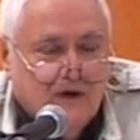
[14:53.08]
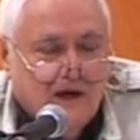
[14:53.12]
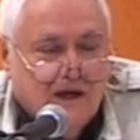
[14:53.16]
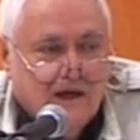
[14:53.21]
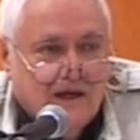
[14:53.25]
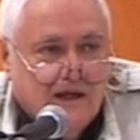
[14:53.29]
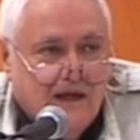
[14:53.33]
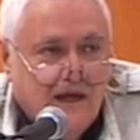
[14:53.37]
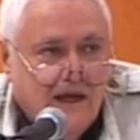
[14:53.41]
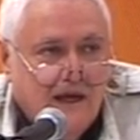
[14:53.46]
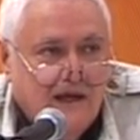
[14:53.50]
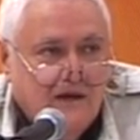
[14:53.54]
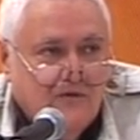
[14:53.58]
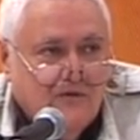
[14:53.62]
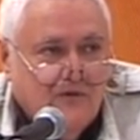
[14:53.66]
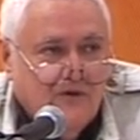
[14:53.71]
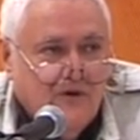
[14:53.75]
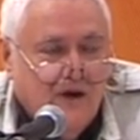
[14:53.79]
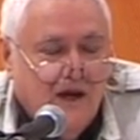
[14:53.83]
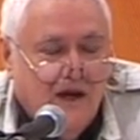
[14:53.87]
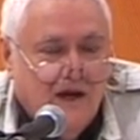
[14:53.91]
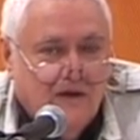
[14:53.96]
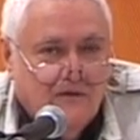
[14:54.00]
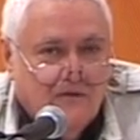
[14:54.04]
King
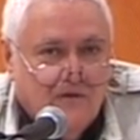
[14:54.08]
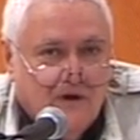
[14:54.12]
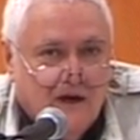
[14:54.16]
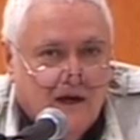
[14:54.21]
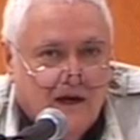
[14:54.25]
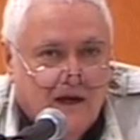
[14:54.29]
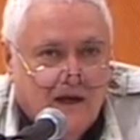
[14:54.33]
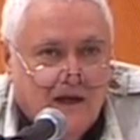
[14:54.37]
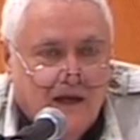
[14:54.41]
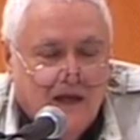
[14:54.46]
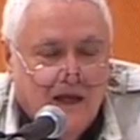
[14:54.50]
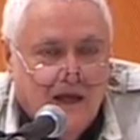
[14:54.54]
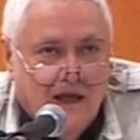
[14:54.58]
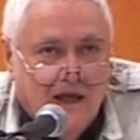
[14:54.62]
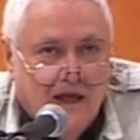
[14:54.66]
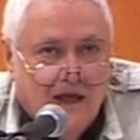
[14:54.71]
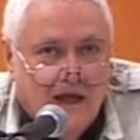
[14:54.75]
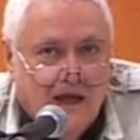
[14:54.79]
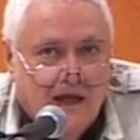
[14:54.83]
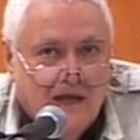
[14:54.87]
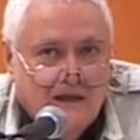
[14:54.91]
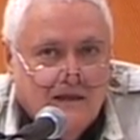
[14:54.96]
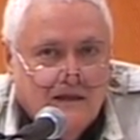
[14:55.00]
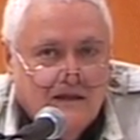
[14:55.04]
Frederick,
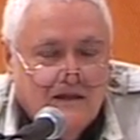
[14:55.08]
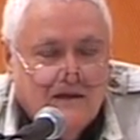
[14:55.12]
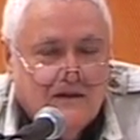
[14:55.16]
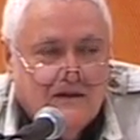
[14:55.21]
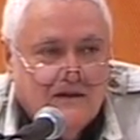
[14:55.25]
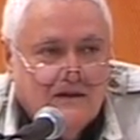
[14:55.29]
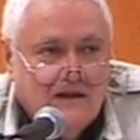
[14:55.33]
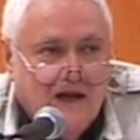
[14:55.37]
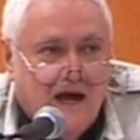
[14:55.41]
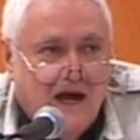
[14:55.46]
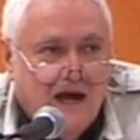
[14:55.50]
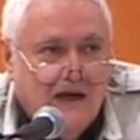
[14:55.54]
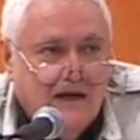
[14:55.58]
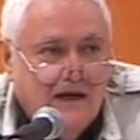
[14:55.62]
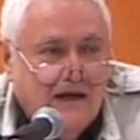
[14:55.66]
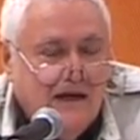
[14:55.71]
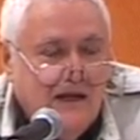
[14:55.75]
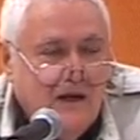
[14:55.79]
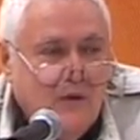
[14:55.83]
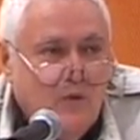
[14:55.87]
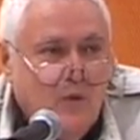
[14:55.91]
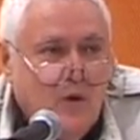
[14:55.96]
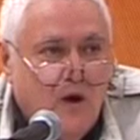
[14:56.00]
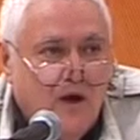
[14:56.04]
decided
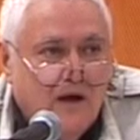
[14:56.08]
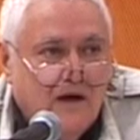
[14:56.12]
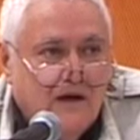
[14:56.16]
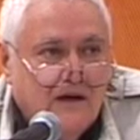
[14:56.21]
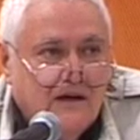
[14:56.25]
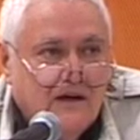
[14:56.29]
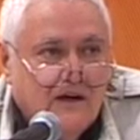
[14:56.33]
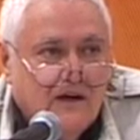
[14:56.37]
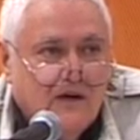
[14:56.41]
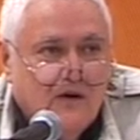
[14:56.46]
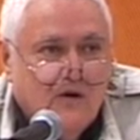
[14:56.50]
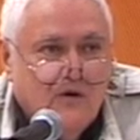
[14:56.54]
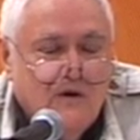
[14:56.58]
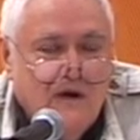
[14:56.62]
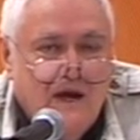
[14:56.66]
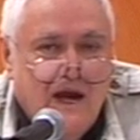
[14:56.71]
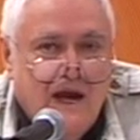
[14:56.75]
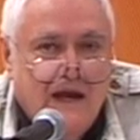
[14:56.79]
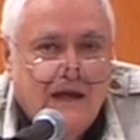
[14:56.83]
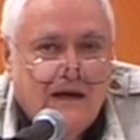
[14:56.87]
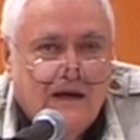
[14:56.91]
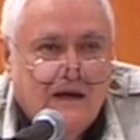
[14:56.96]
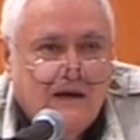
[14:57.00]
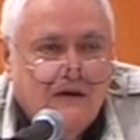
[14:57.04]
he wanted to
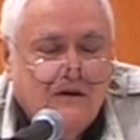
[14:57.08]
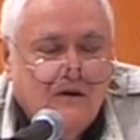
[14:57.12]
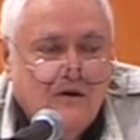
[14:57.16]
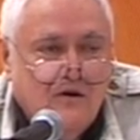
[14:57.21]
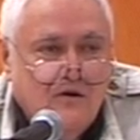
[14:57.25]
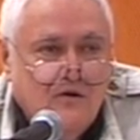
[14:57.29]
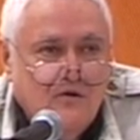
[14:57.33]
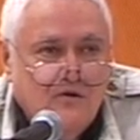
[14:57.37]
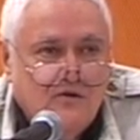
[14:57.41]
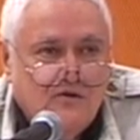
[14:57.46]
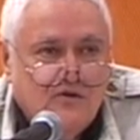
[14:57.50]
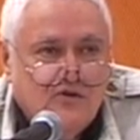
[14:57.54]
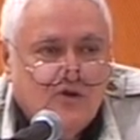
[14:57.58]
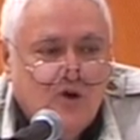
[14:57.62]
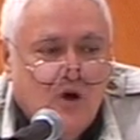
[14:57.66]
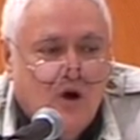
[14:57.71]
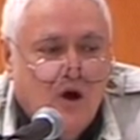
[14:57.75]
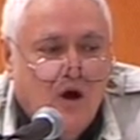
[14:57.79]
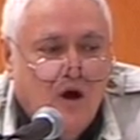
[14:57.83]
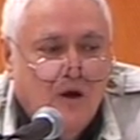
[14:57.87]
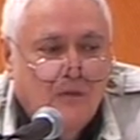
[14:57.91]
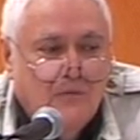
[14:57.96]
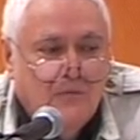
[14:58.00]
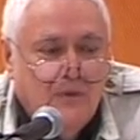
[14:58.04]
create a new
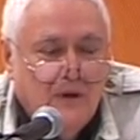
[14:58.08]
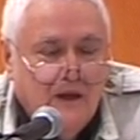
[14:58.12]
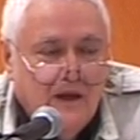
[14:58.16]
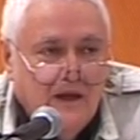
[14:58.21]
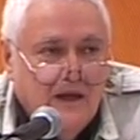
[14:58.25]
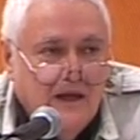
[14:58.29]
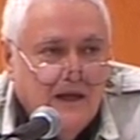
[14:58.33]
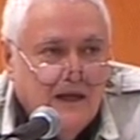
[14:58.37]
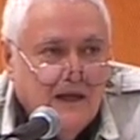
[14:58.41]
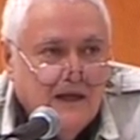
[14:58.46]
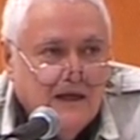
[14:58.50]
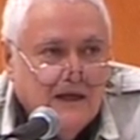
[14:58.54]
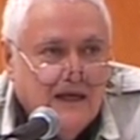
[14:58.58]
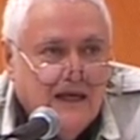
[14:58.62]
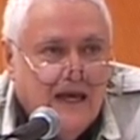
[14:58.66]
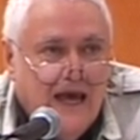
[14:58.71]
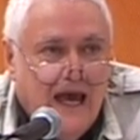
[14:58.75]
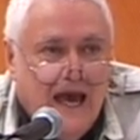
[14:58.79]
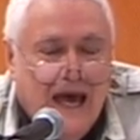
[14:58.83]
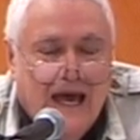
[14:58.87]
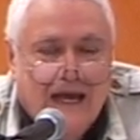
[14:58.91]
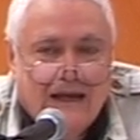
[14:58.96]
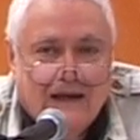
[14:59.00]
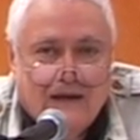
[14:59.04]
job
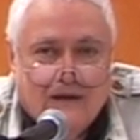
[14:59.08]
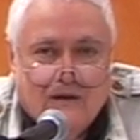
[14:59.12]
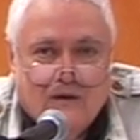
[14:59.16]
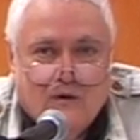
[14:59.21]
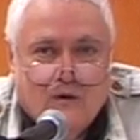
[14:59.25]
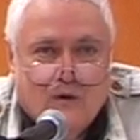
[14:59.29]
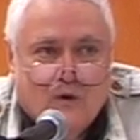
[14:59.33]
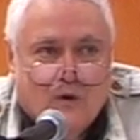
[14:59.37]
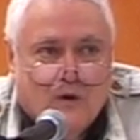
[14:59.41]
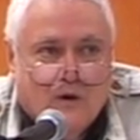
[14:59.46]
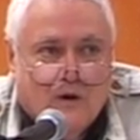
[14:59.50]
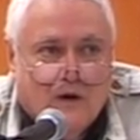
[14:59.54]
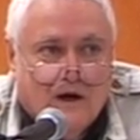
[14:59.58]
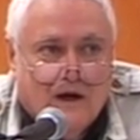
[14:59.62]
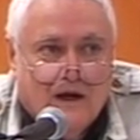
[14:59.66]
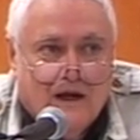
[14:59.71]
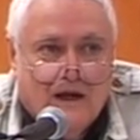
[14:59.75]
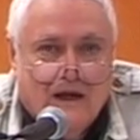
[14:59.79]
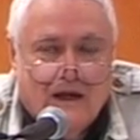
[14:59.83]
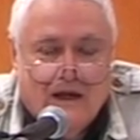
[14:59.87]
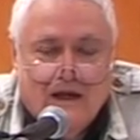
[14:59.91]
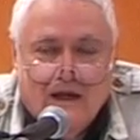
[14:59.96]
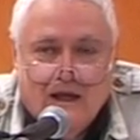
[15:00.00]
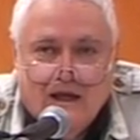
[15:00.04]
category
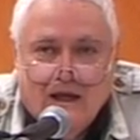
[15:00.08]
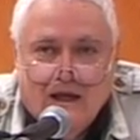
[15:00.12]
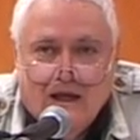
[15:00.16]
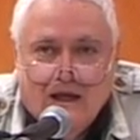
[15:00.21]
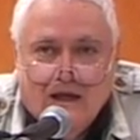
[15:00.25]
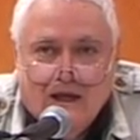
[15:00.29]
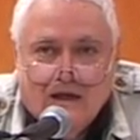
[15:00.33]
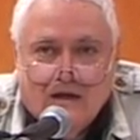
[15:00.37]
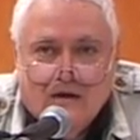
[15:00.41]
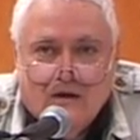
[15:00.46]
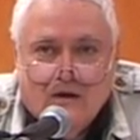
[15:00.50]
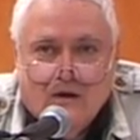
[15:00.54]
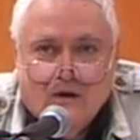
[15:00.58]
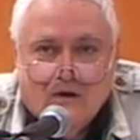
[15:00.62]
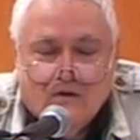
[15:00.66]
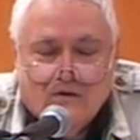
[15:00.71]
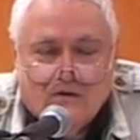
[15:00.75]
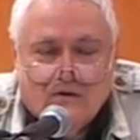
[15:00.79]
called